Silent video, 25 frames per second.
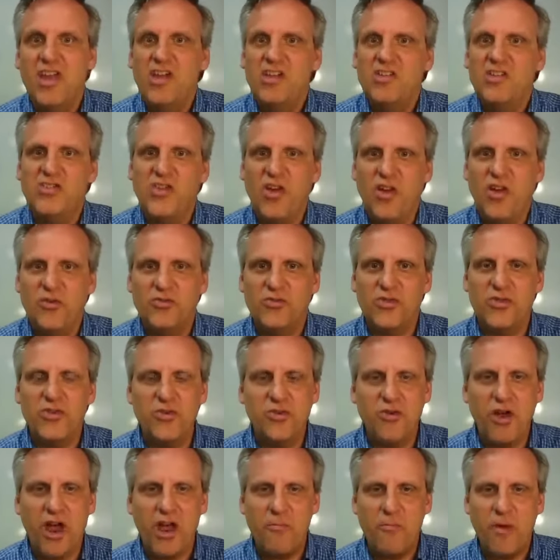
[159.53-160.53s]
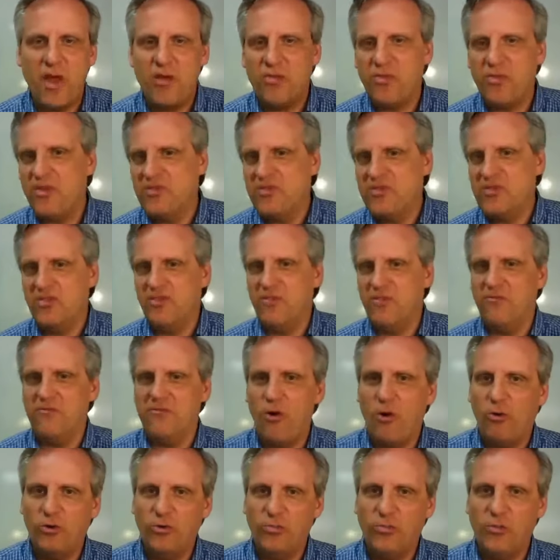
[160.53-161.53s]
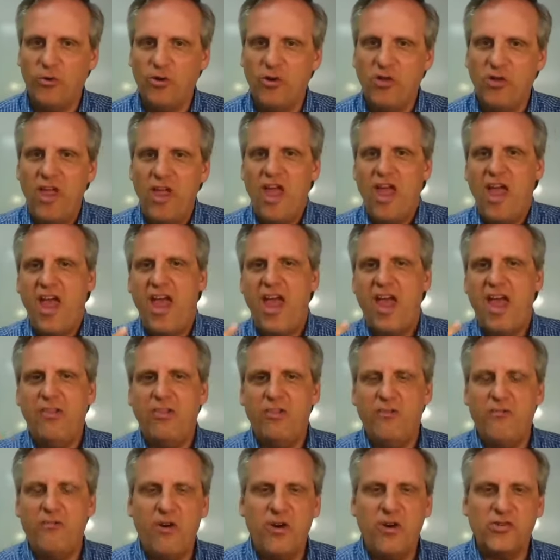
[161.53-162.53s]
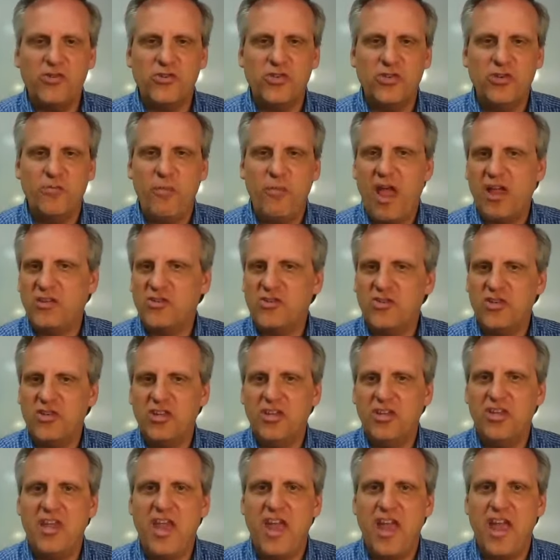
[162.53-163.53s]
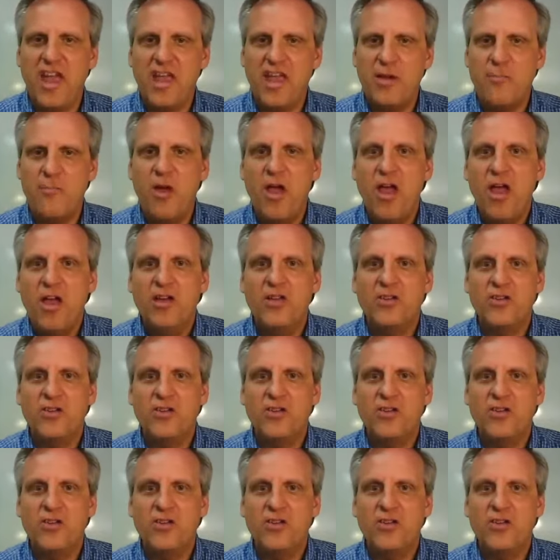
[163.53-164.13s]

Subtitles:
So 2 great methods, the foldable and the function matching game,